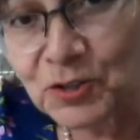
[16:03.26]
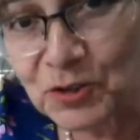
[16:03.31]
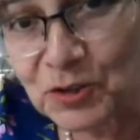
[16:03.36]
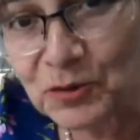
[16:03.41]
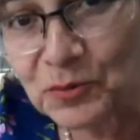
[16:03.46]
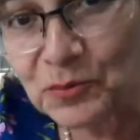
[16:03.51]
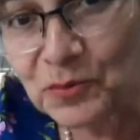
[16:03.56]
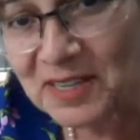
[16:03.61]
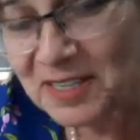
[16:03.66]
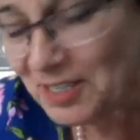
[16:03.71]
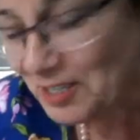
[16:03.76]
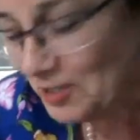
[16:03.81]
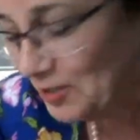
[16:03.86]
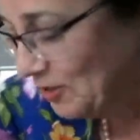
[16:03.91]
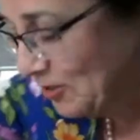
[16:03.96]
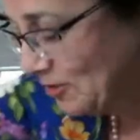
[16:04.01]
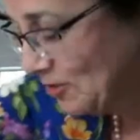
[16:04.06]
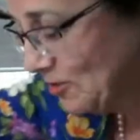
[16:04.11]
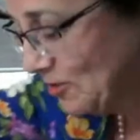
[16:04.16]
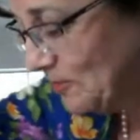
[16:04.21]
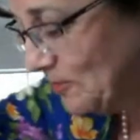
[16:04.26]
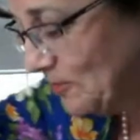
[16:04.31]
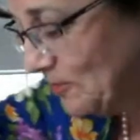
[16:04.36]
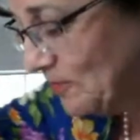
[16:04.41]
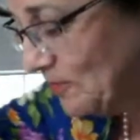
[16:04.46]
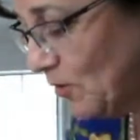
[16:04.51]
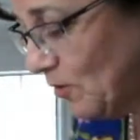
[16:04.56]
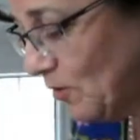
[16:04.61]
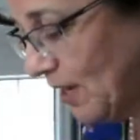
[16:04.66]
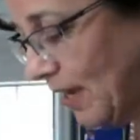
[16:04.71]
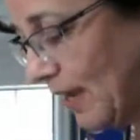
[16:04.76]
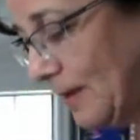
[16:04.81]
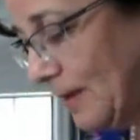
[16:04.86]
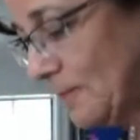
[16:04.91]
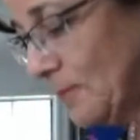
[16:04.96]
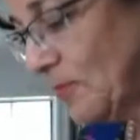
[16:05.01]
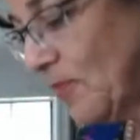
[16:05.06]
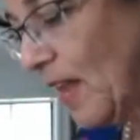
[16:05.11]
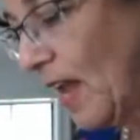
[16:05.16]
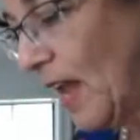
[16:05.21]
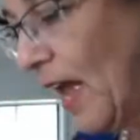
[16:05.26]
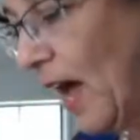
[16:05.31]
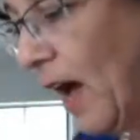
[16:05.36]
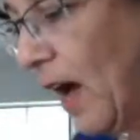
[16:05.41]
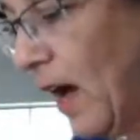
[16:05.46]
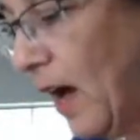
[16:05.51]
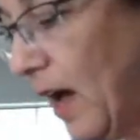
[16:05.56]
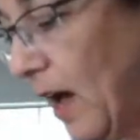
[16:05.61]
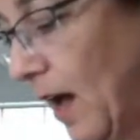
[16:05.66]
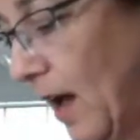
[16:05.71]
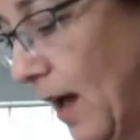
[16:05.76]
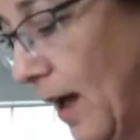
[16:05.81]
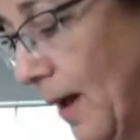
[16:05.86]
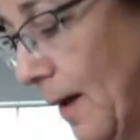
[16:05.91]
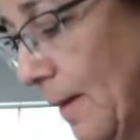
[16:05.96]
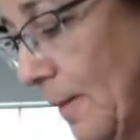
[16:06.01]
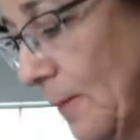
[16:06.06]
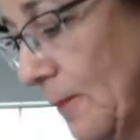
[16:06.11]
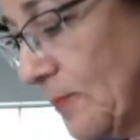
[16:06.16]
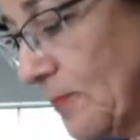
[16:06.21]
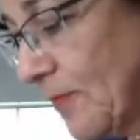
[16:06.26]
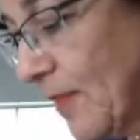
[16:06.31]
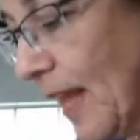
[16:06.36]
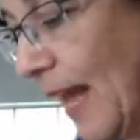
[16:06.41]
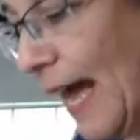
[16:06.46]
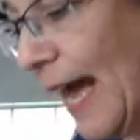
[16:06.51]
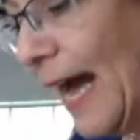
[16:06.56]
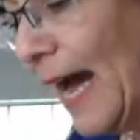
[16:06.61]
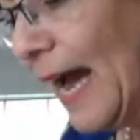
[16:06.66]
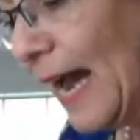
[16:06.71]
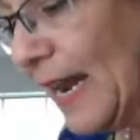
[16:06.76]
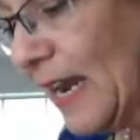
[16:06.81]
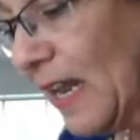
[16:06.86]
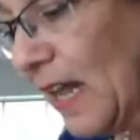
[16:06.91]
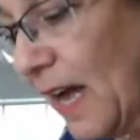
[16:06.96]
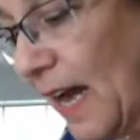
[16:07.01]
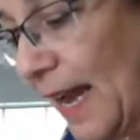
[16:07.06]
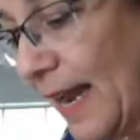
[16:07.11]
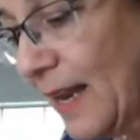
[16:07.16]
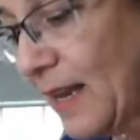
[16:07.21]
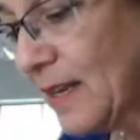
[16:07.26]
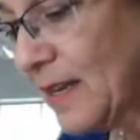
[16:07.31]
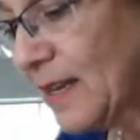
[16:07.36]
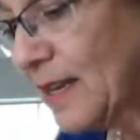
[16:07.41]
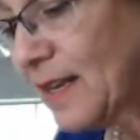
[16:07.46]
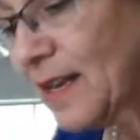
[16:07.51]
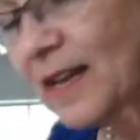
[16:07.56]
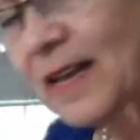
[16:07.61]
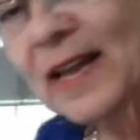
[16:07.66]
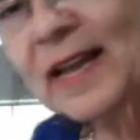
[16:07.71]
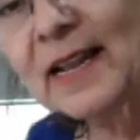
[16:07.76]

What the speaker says: do your research. Okay, I like